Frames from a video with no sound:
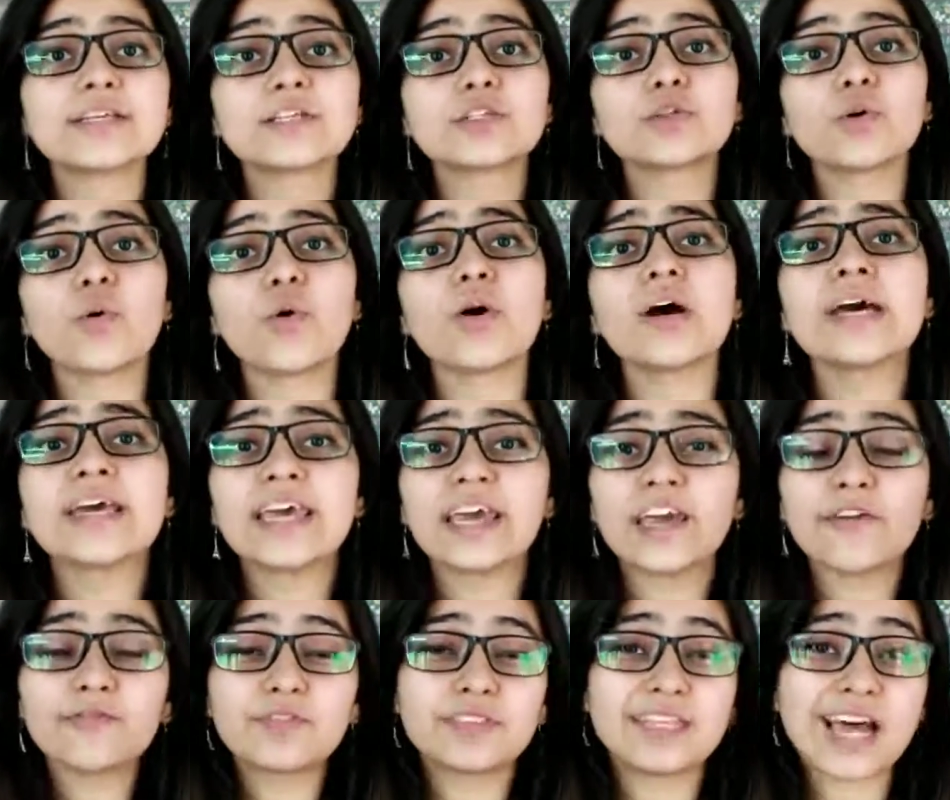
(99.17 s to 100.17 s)
So
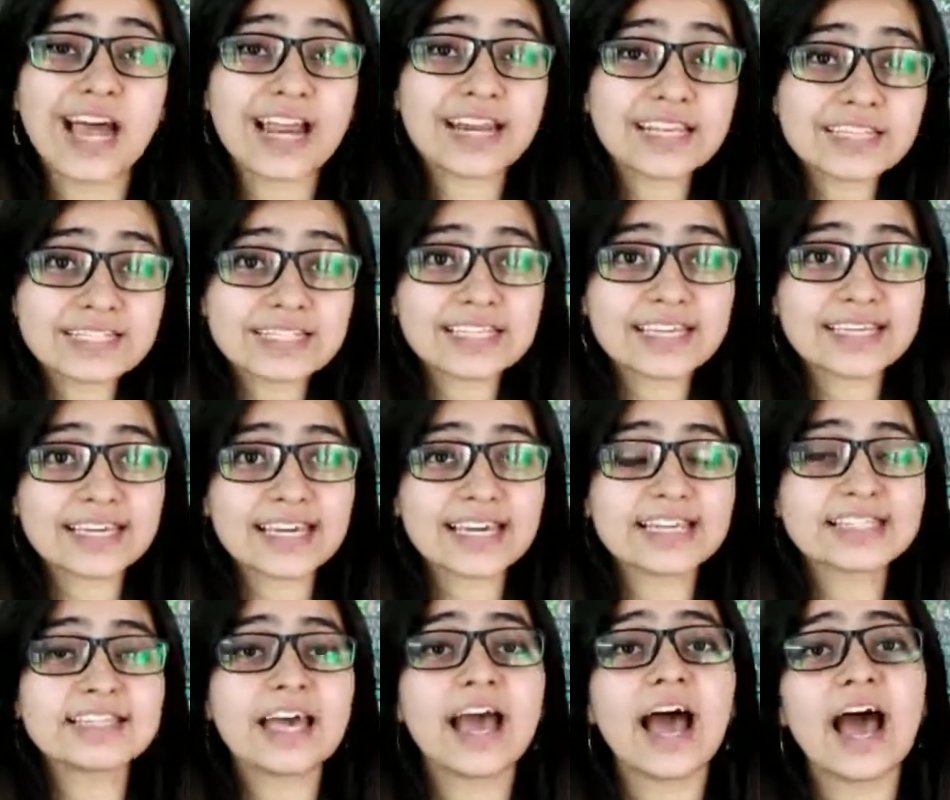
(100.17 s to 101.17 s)
if that is the
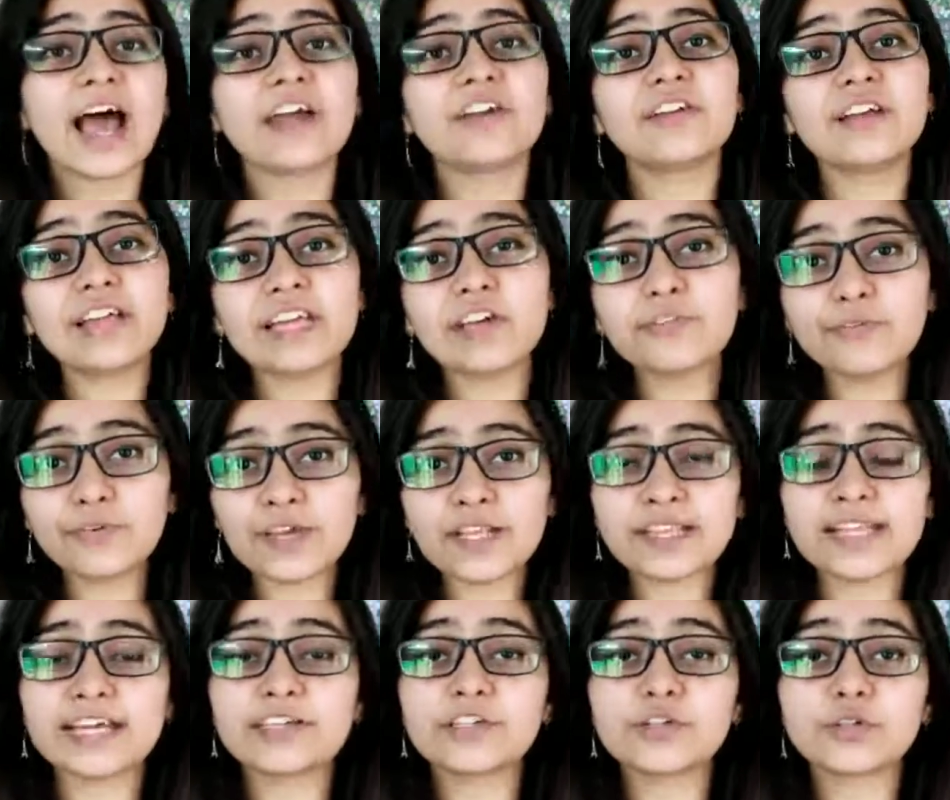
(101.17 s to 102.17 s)
case, I really
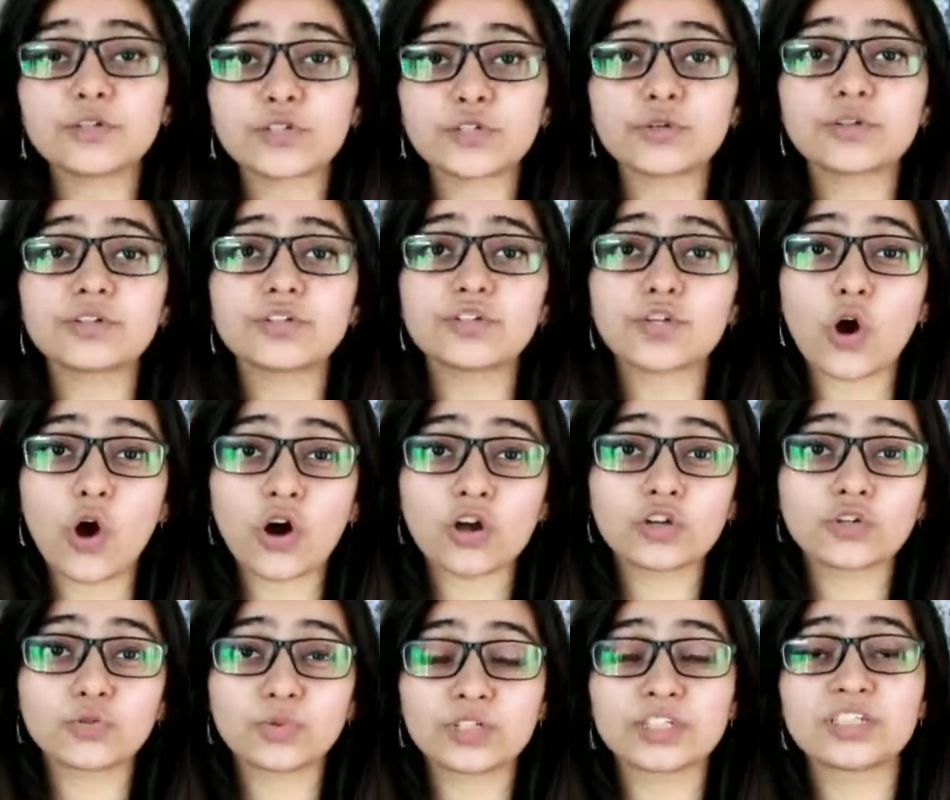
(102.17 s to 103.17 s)
feel that you should
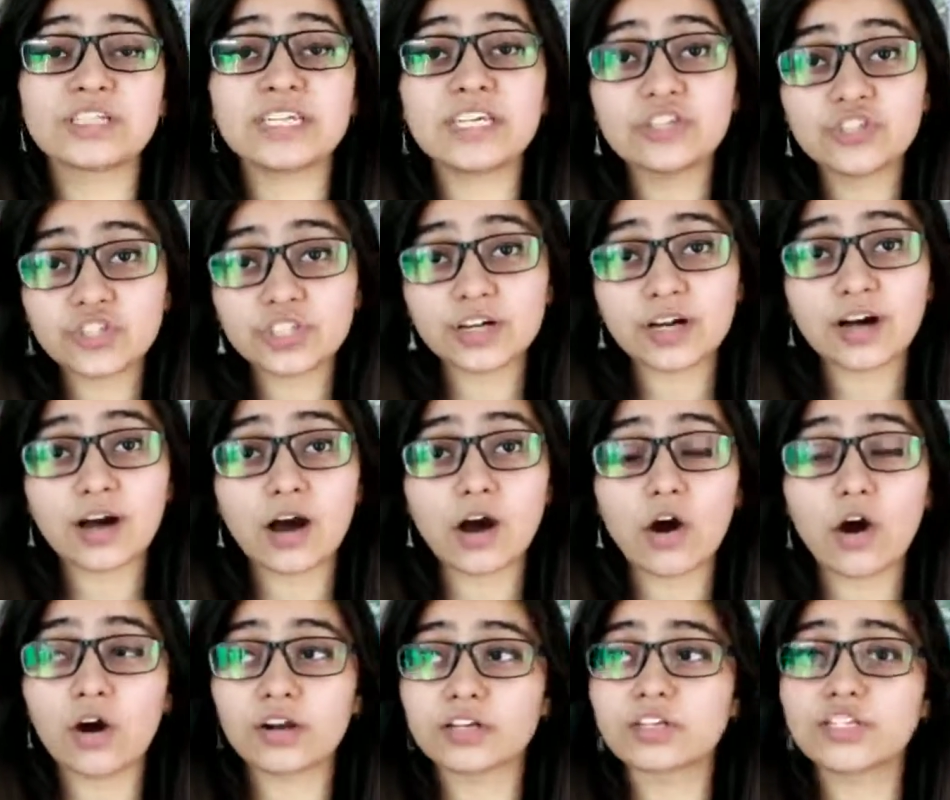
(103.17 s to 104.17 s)
talk to a teacher
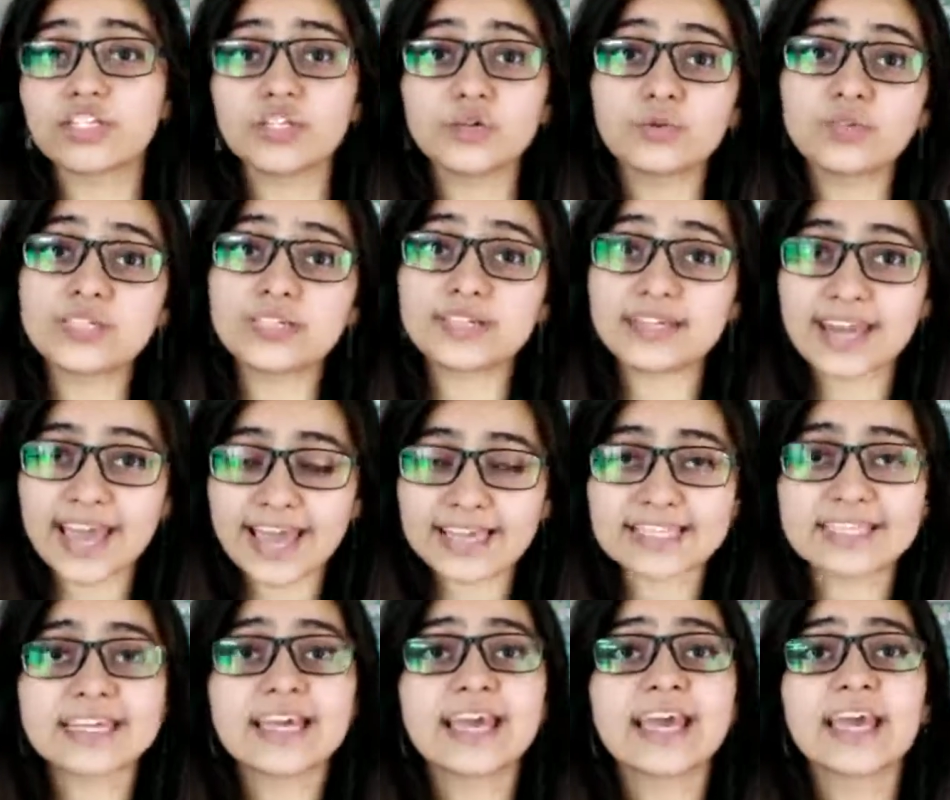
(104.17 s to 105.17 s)
or a tutor
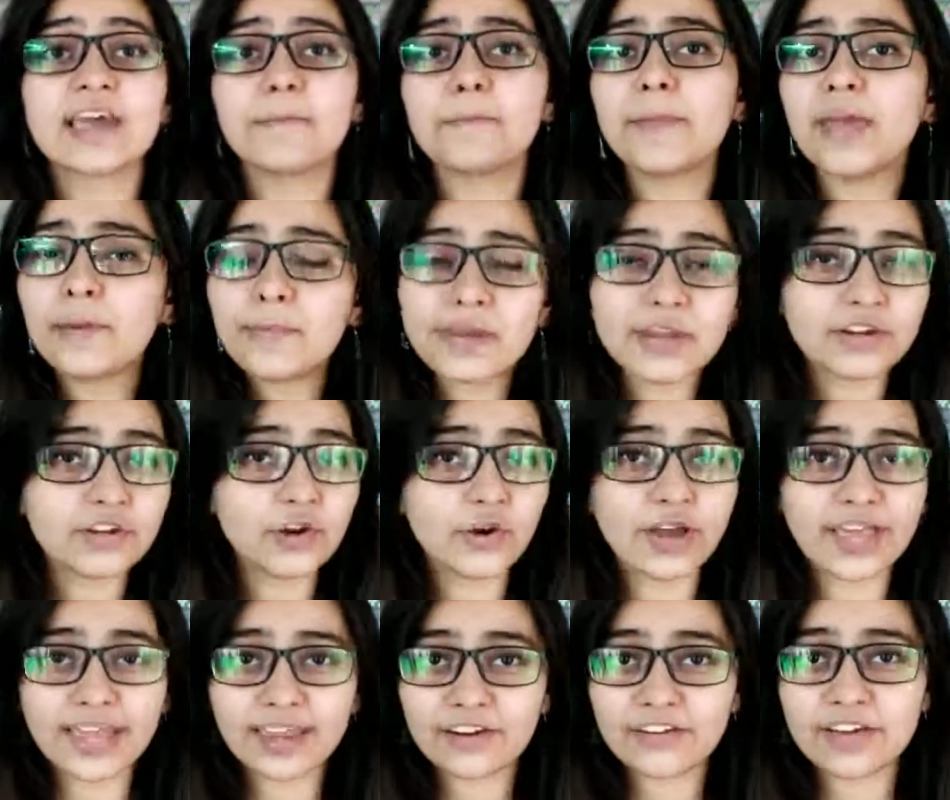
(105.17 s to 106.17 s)
next. Maybe in
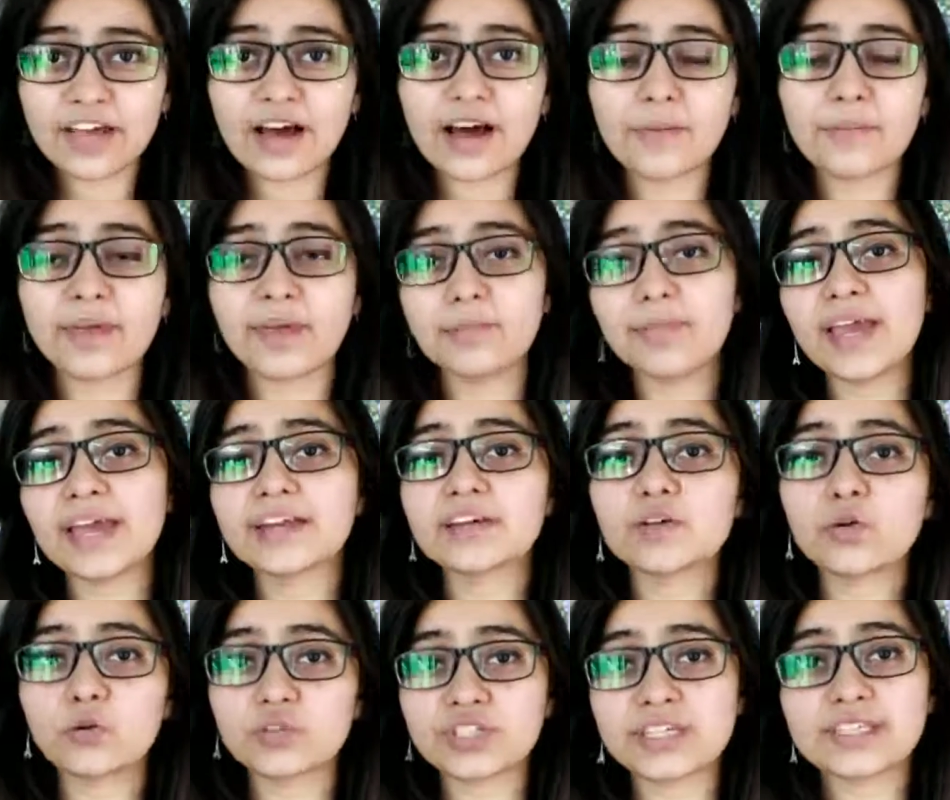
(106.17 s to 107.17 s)
your area, maybe at a
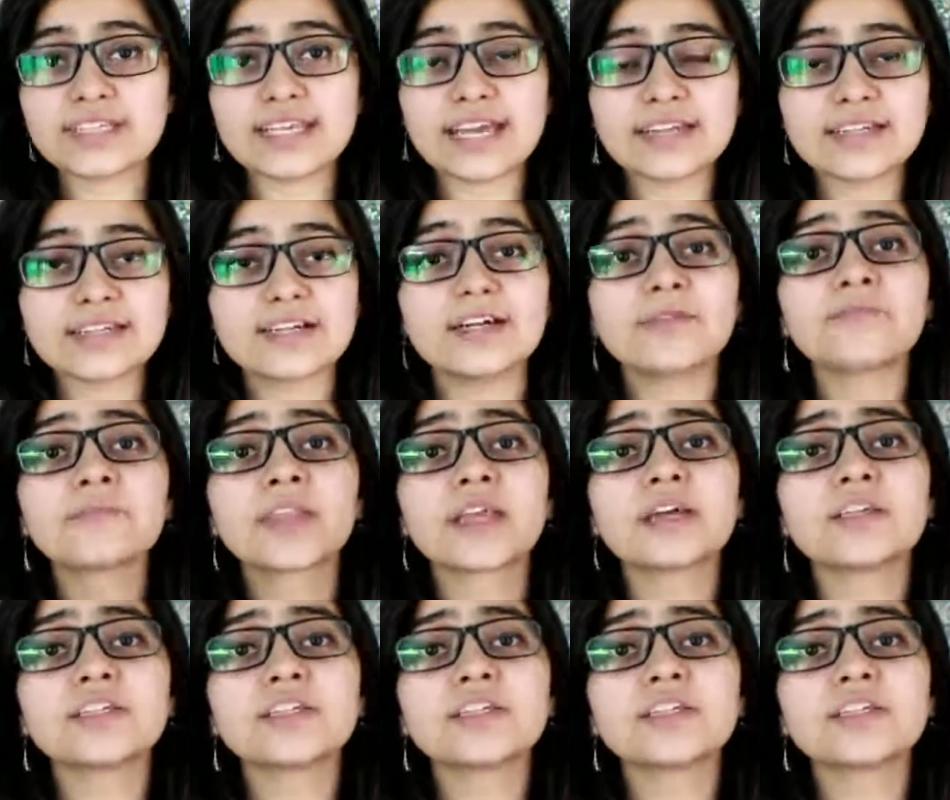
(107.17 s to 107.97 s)
coaching center.